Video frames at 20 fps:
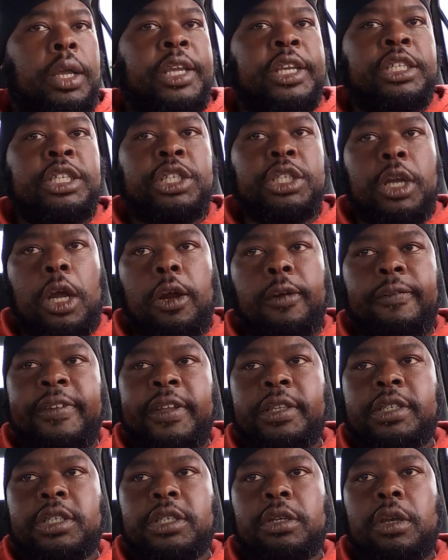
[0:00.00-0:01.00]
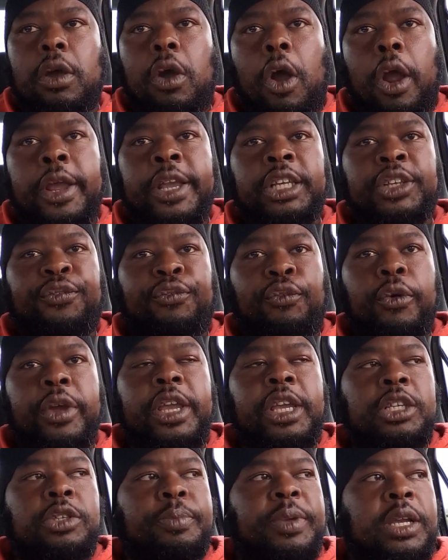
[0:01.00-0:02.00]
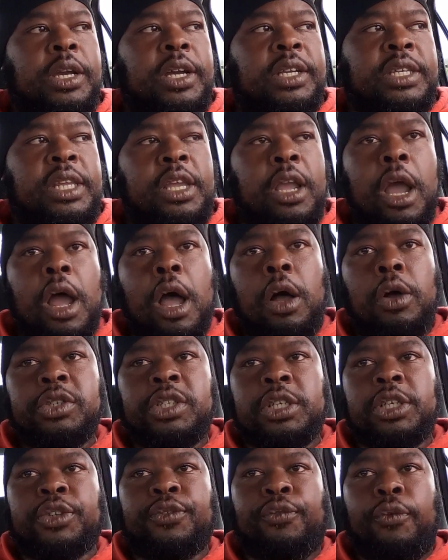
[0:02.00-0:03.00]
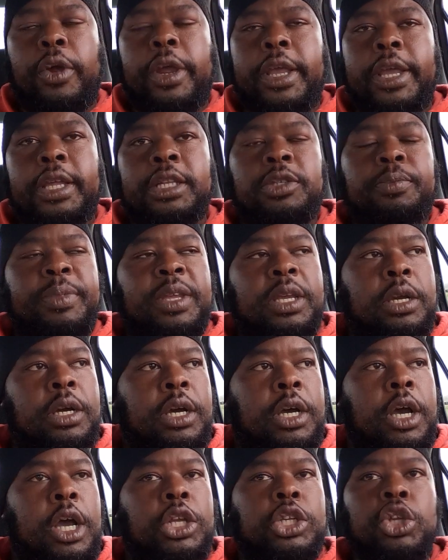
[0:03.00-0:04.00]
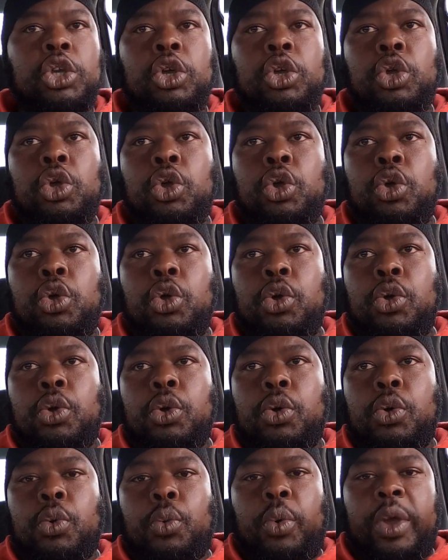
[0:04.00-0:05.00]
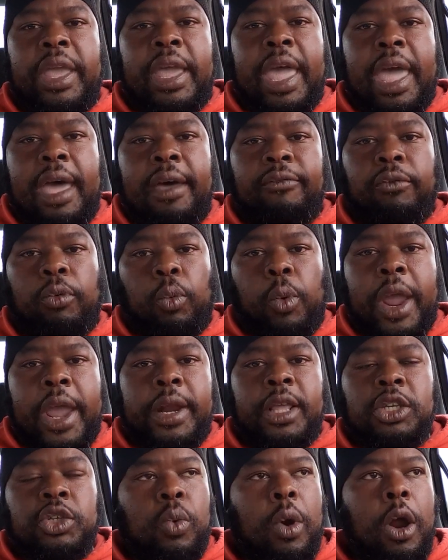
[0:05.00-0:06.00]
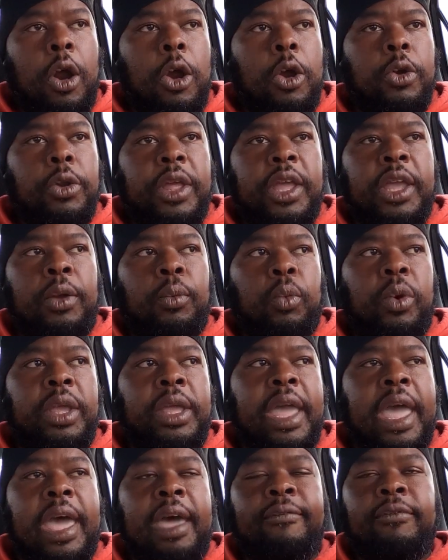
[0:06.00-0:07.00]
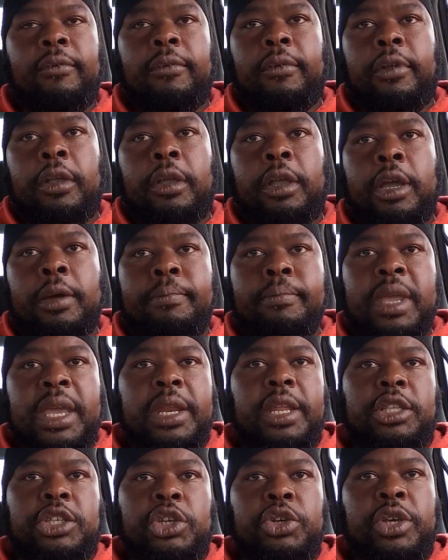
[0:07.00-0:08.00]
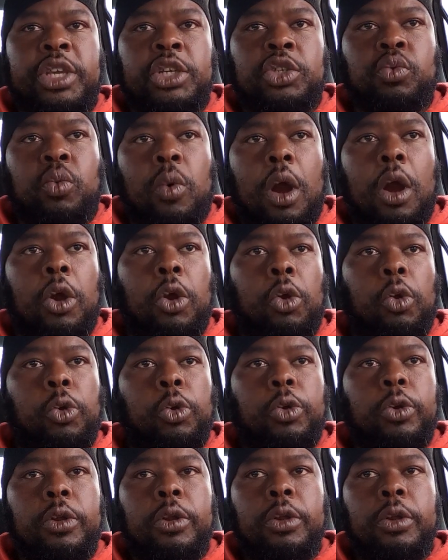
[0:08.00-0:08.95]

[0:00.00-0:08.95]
servants are his friends, because he calls us friends, because we have read his word and we have committed to his word,